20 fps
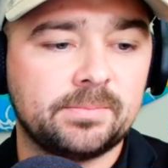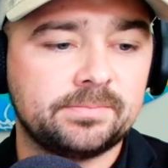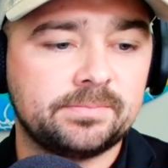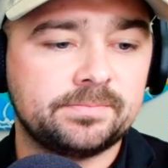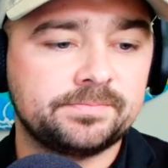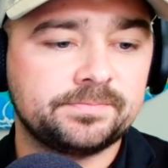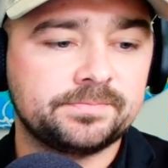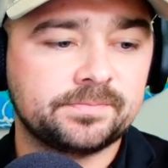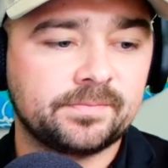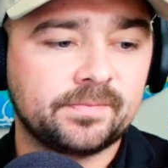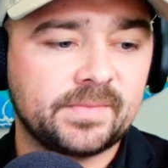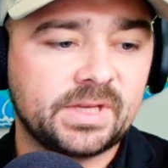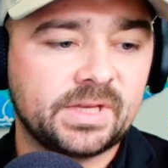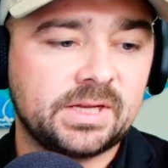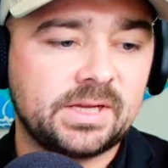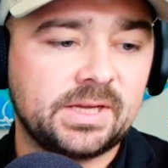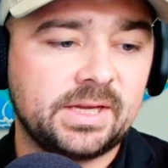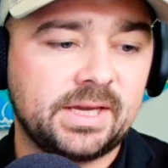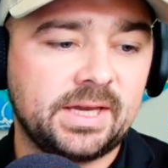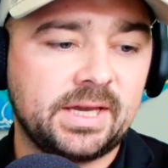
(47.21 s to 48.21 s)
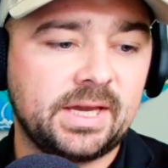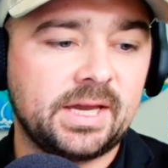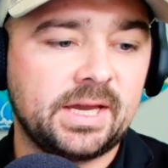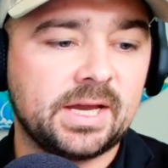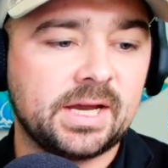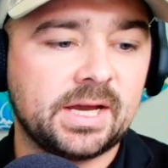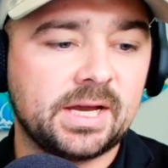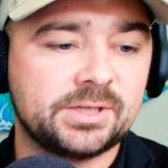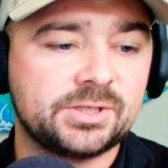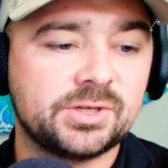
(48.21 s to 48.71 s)
Um,
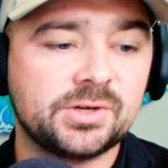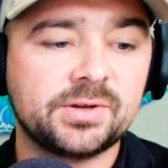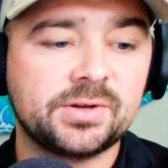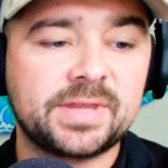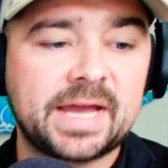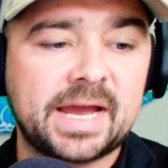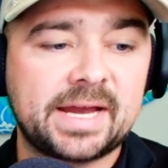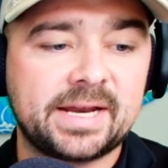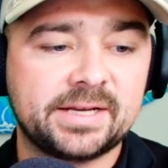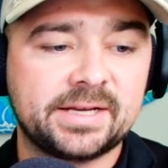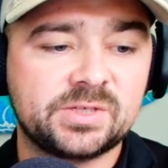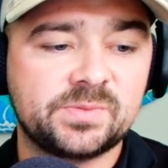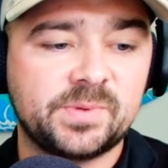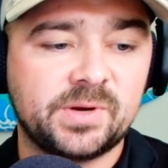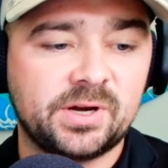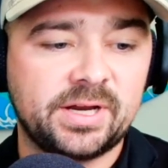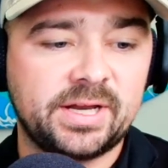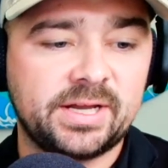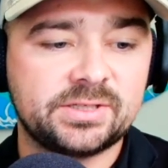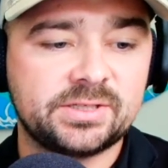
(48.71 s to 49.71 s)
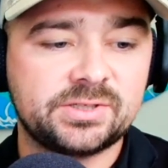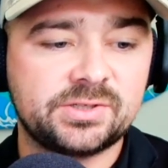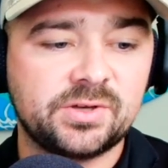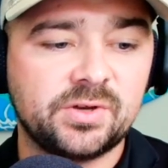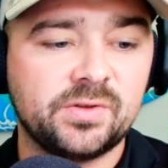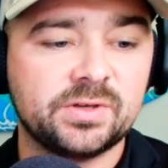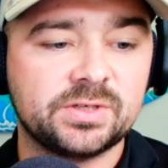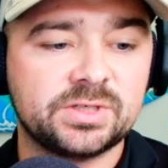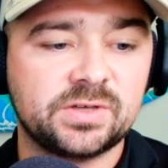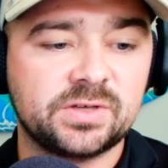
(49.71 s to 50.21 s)
he took that
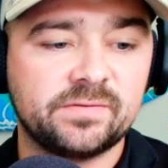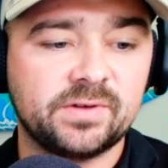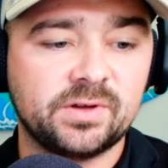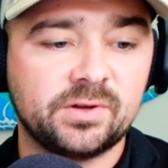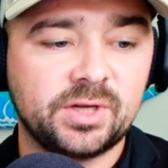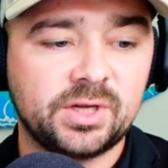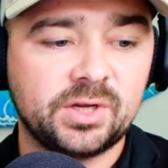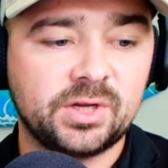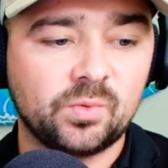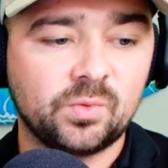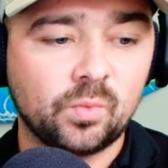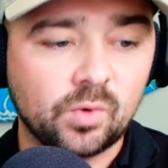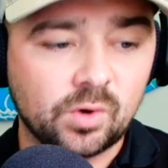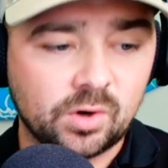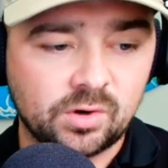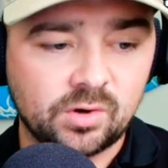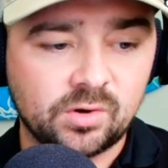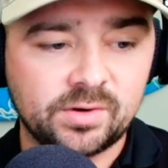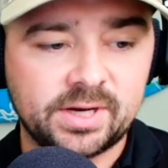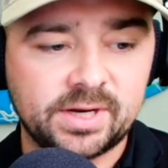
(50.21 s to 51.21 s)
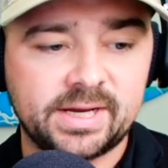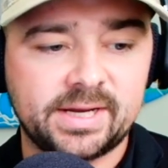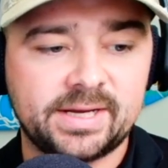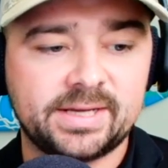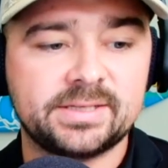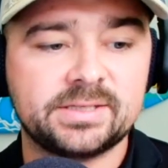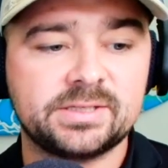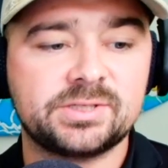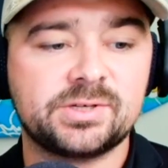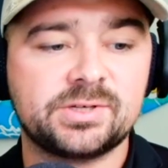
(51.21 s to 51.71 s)
experience to the civilian
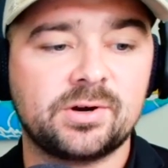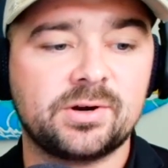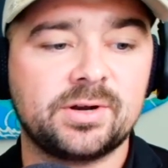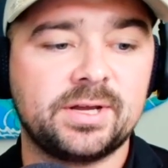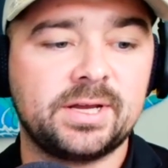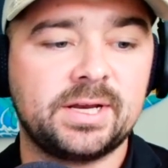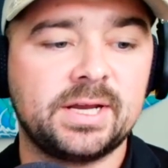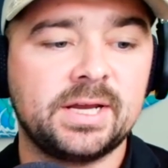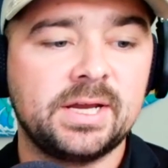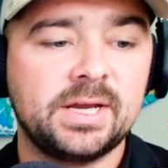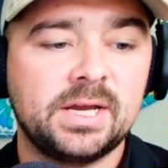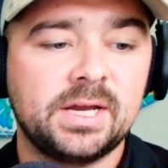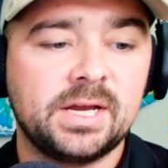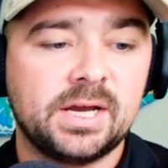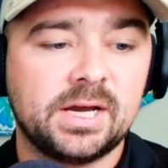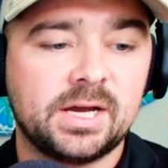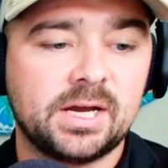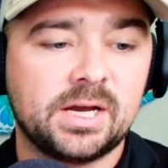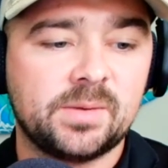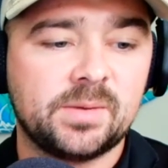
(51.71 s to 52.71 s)
world and started